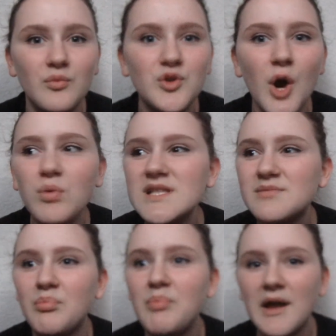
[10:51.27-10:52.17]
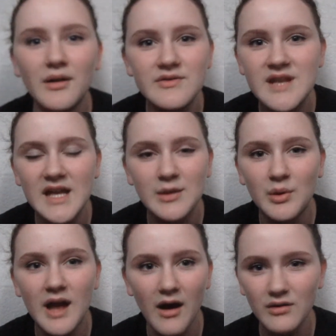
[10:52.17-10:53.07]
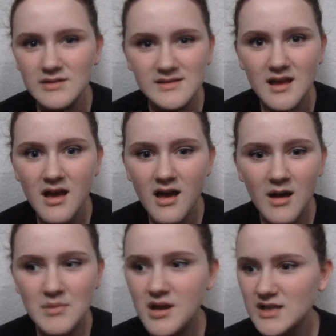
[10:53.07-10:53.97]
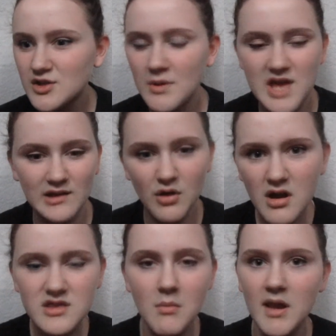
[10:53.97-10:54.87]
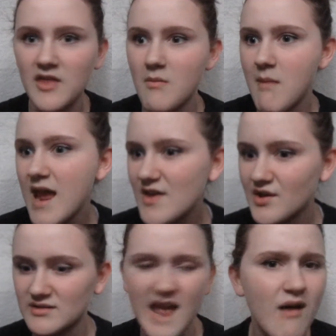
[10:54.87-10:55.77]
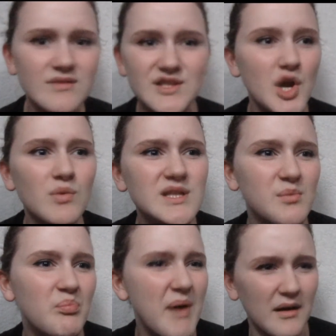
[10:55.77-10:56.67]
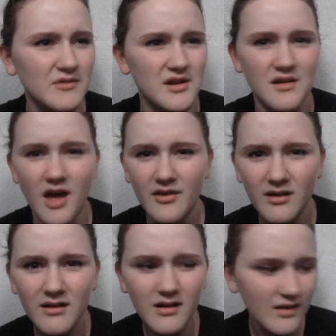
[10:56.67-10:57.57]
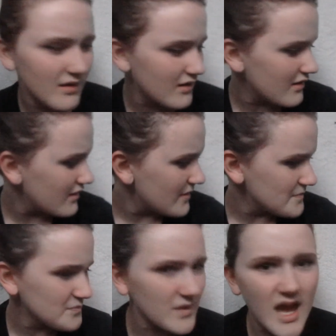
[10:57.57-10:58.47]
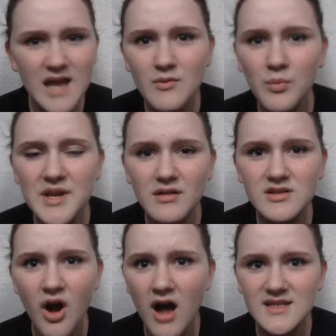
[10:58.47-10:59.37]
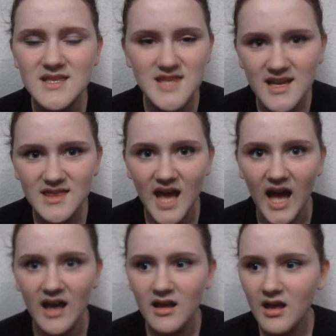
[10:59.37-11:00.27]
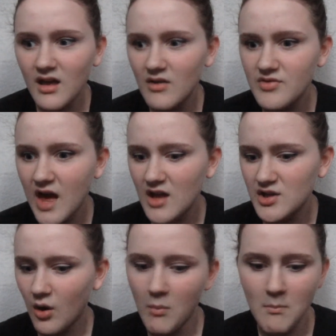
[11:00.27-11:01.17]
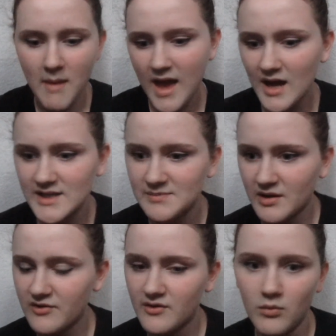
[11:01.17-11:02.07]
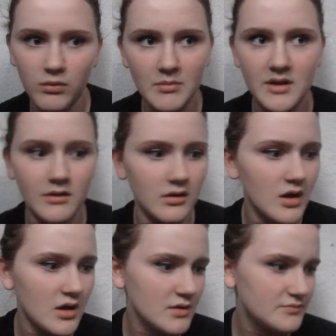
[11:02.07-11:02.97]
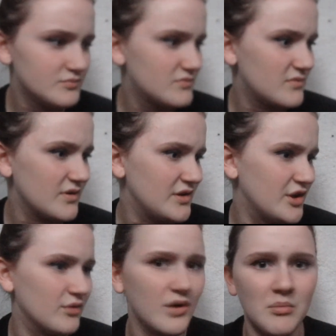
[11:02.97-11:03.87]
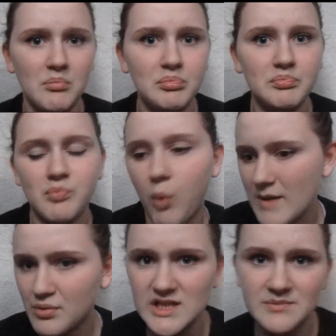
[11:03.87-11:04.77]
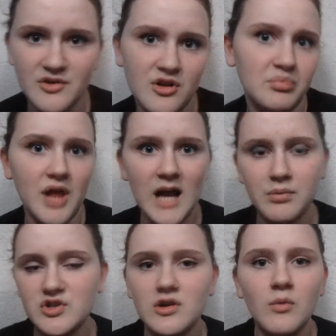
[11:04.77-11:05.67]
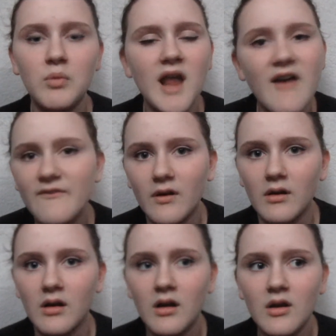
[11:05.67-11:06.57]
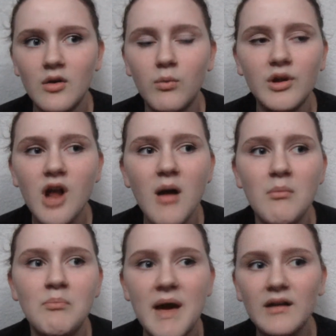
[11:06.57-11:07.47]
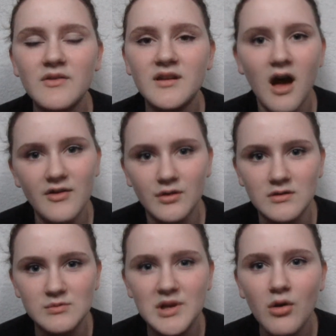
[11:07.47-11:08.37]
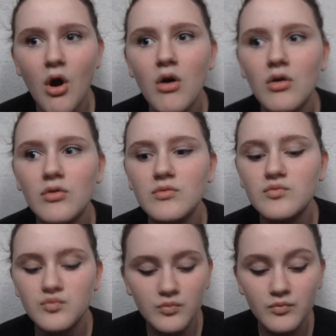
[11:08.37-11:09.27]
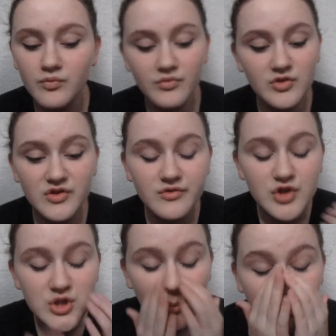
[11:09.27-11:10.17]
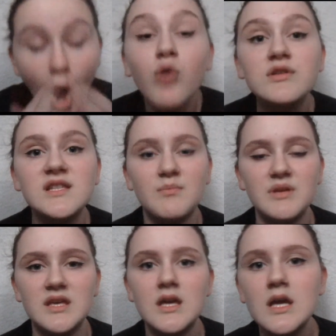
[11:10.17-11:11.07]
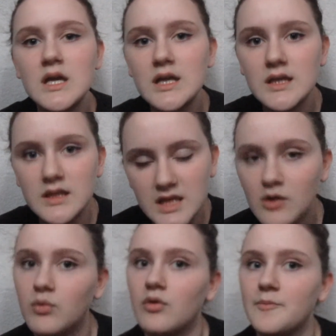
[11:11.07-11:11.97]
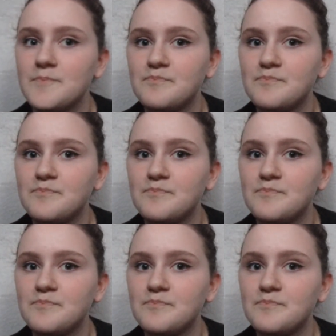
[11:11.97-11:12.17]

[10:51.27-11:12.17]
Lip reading: No one's better than anyone else because of the way they look, the money they make, their talents. No one's better than another. And we are taught to think that, you know, a man is better woman, or, you know, a white person is better than a black person, or whatever. We're not better than others. We are all supposed to be equal.